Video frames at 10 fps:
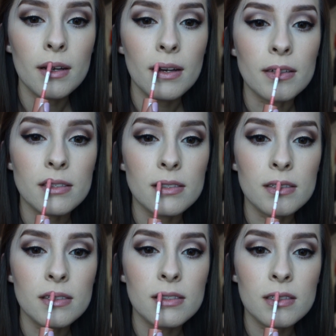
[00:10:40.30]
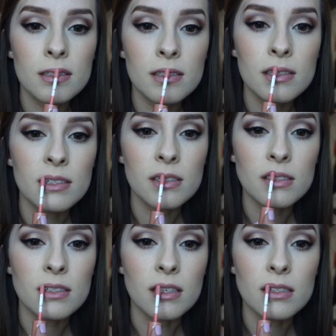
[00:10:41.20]
I just tend to
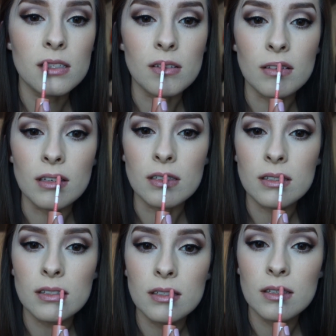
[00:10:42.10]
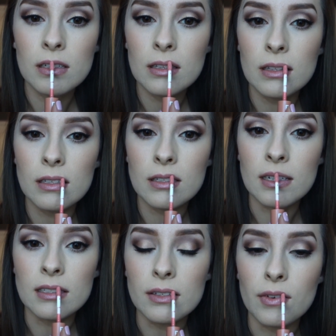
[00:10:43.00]
stick to these
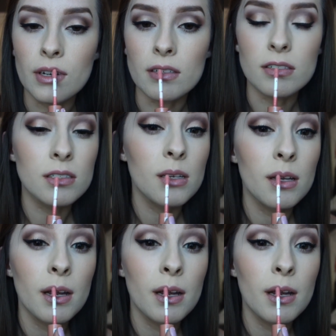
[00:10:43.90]
kinds of colors,